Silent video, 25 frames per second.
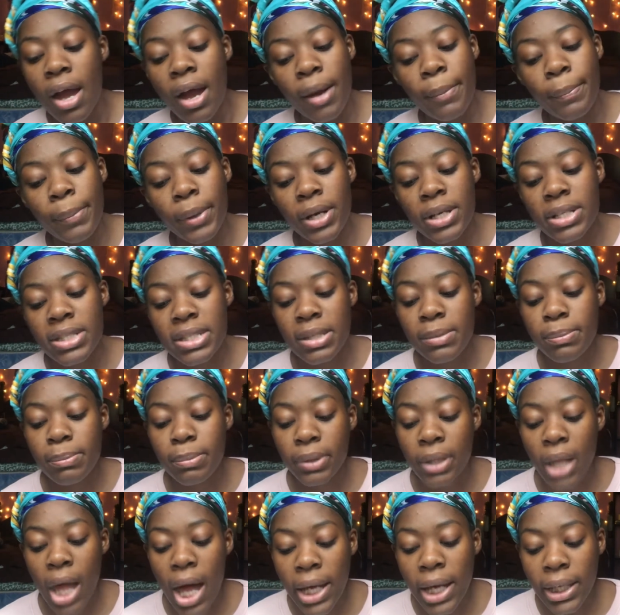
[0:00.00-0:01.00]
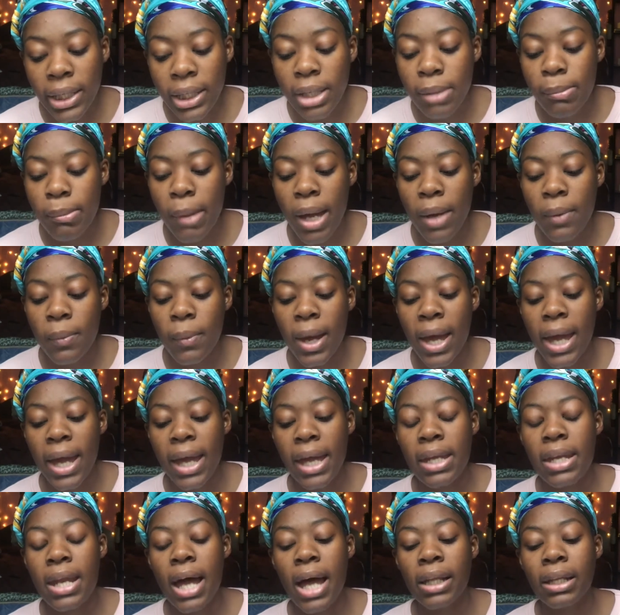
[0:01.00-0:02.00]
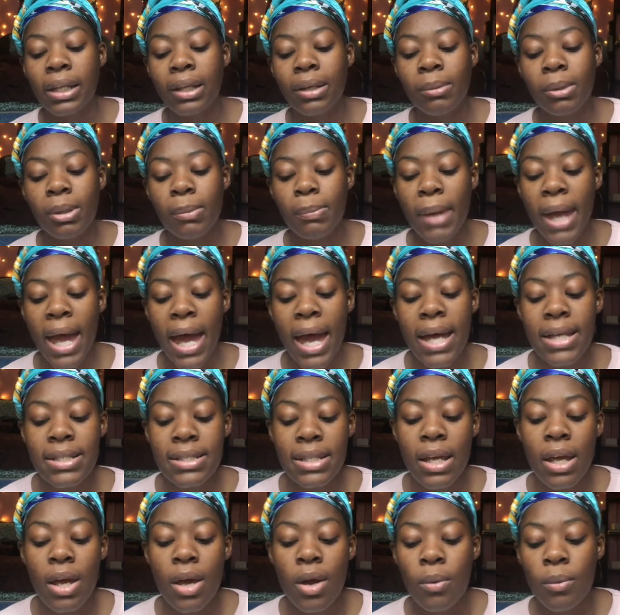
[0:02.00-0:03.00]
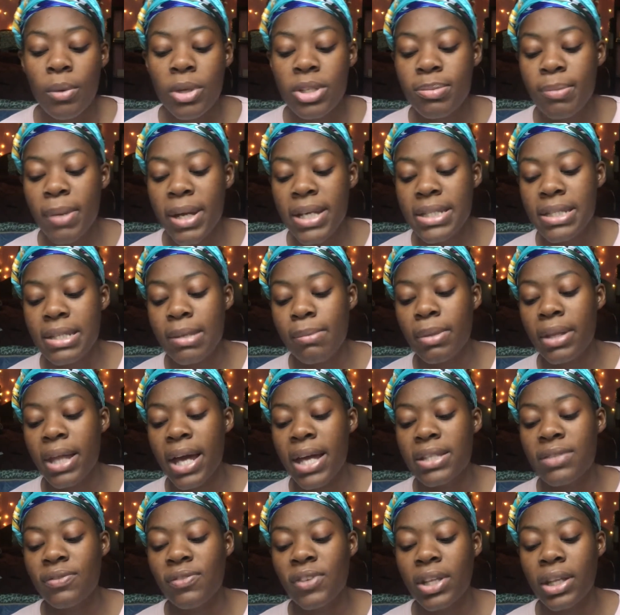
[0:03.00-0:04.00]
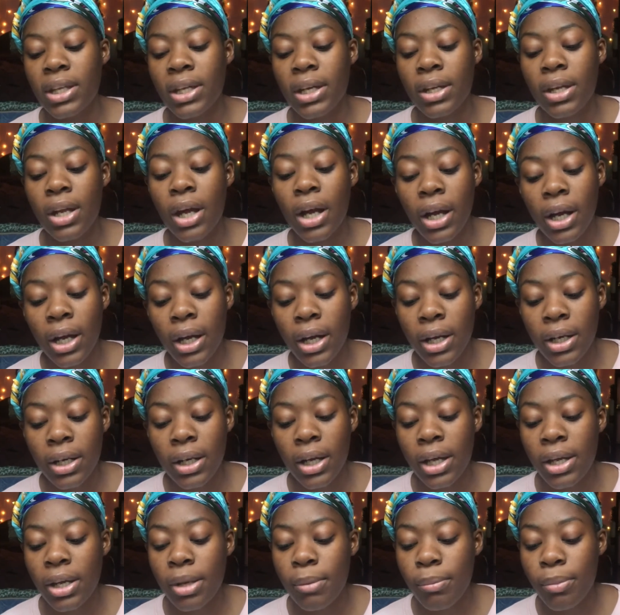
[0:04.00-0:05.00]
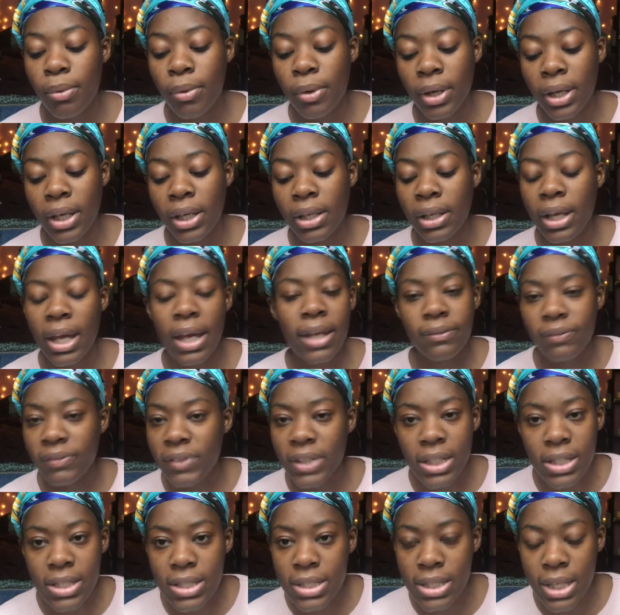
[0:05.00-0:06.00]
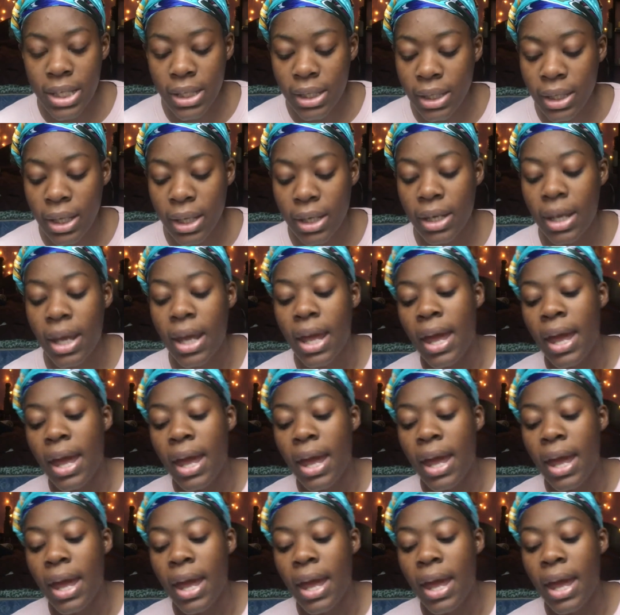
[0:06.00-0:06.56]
a person blocking my way and not letting me pass, which might symbolize feeling unheard, unimportant, and feeling stuck again.